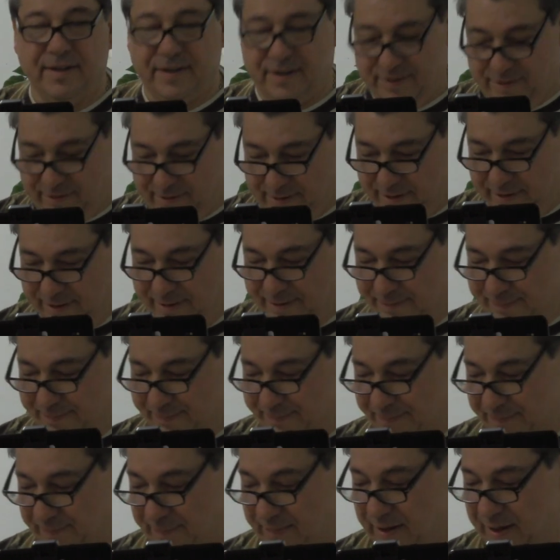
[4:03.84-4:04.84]
Okay.
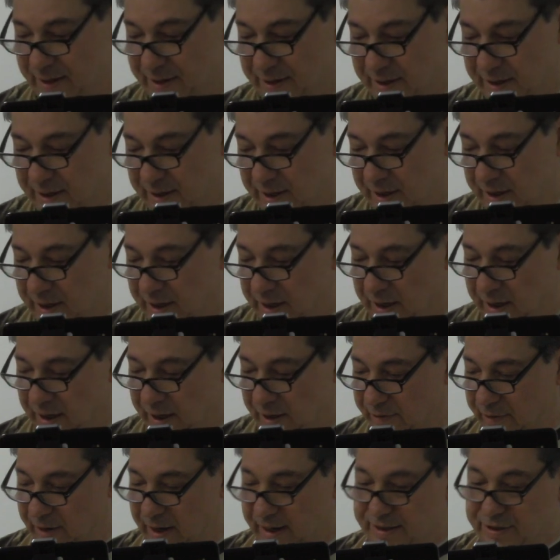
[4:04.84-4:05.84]

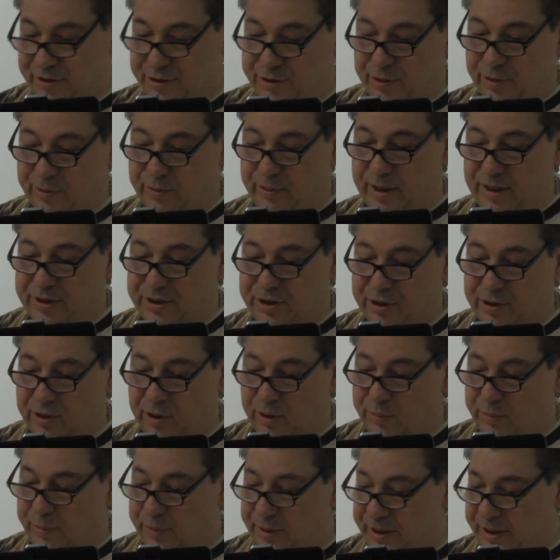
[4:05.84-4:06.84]
All right, so let's
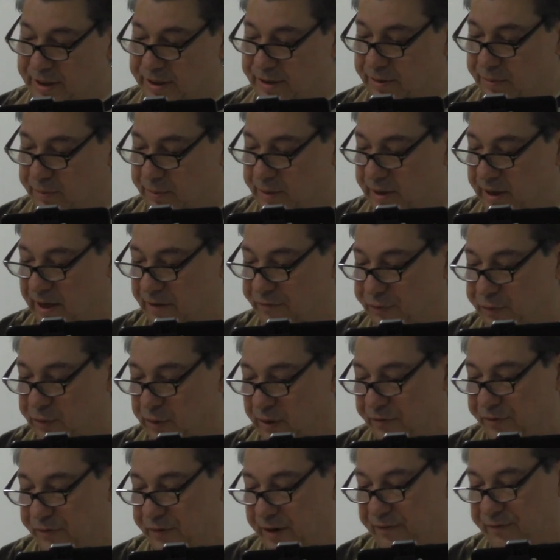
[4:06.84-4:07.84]
go. We didn't, we left
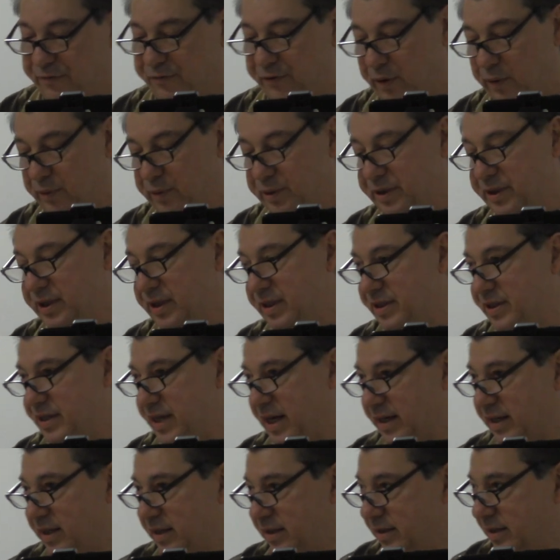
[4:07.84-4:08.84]
off at foreword to the
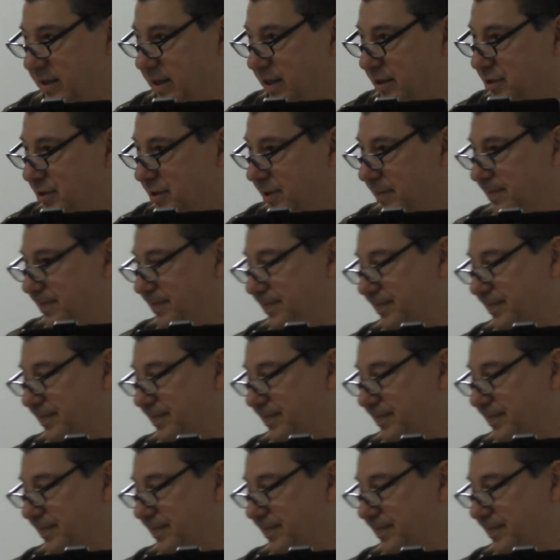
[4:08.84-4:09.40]
second edition.